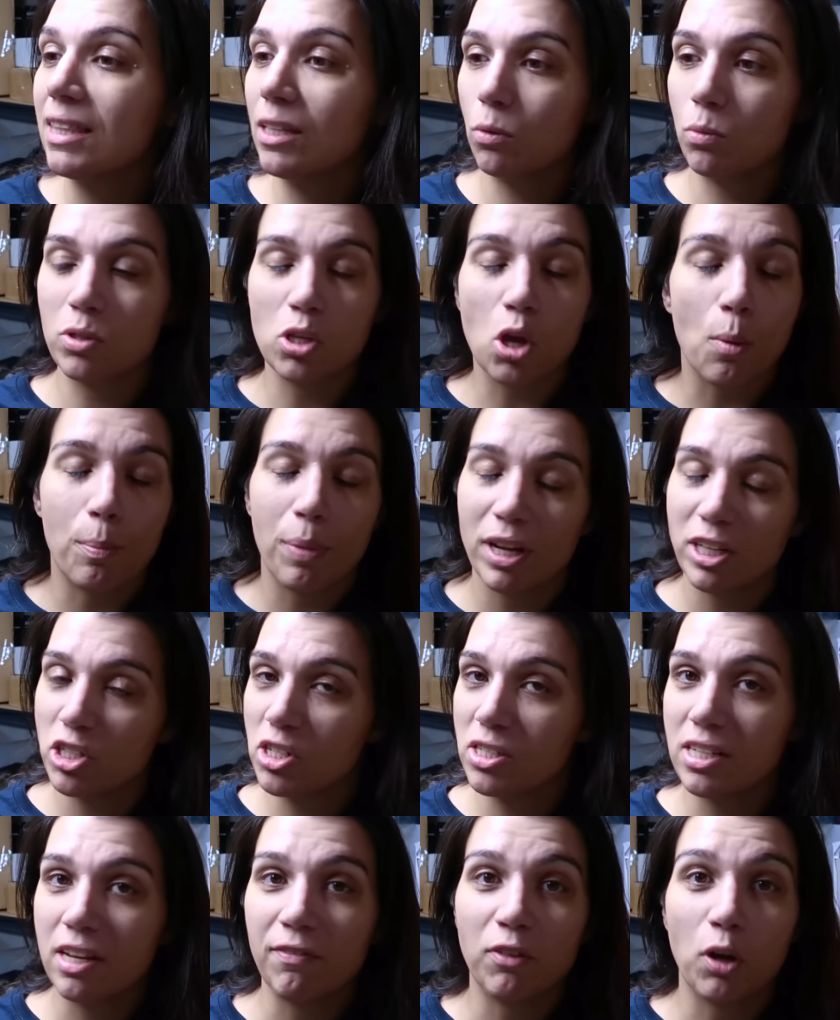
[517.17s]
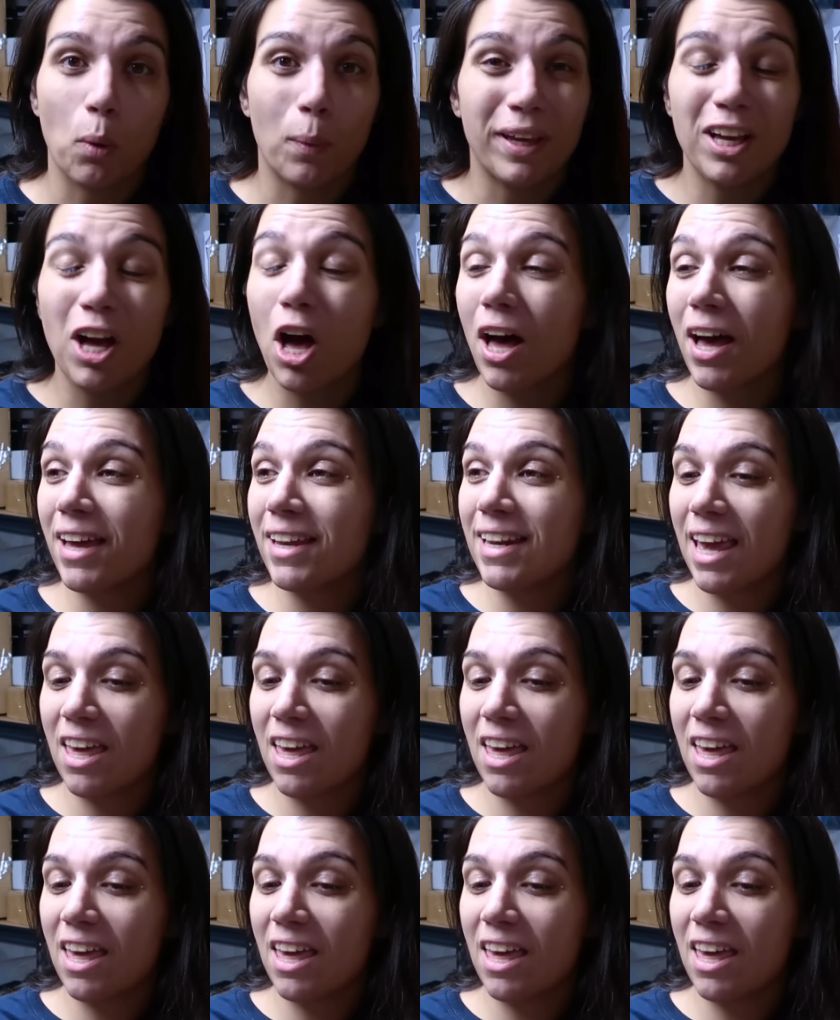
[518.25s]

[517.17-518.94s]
There was a bunch of stuff going on.